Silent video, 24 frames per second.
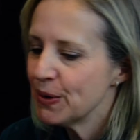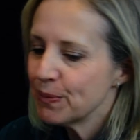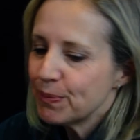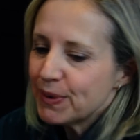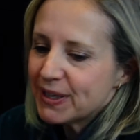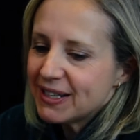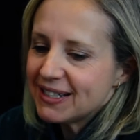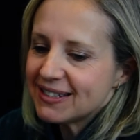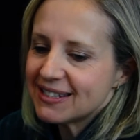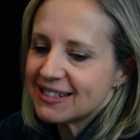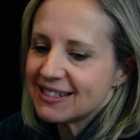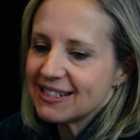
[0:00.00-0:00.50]

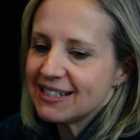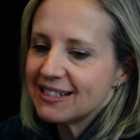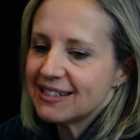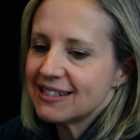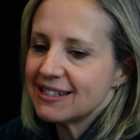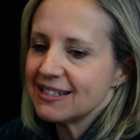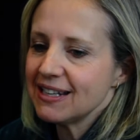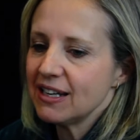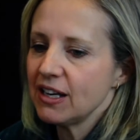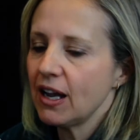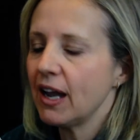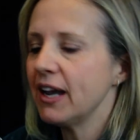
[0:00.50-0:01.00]
But
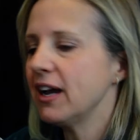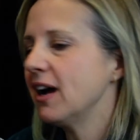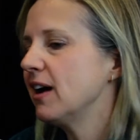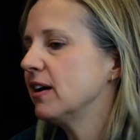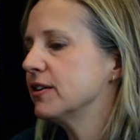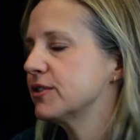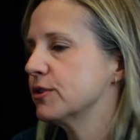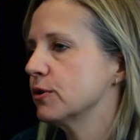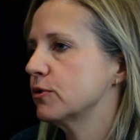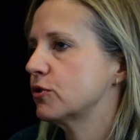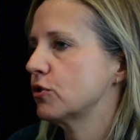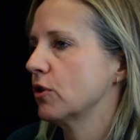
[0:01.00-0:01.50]
it's I
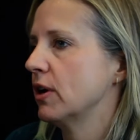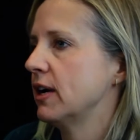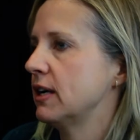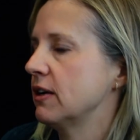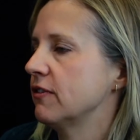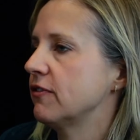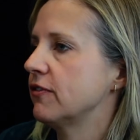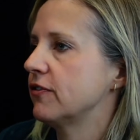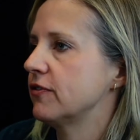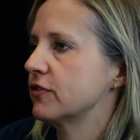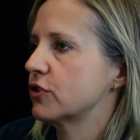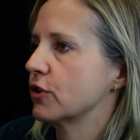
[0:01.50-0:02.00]
also try
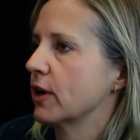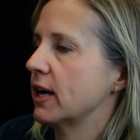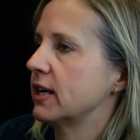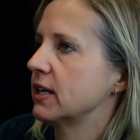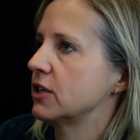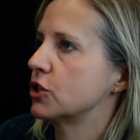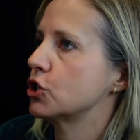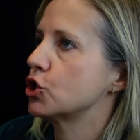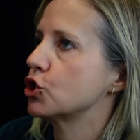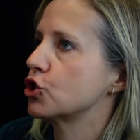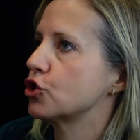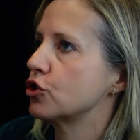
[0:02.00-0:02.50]

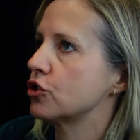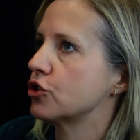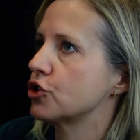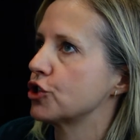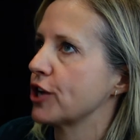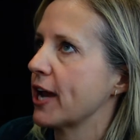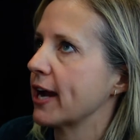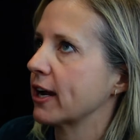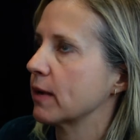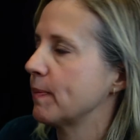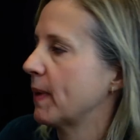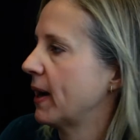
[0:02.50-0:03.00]
to
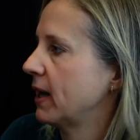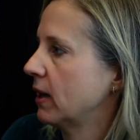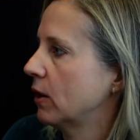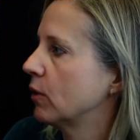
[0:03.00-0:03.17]
check my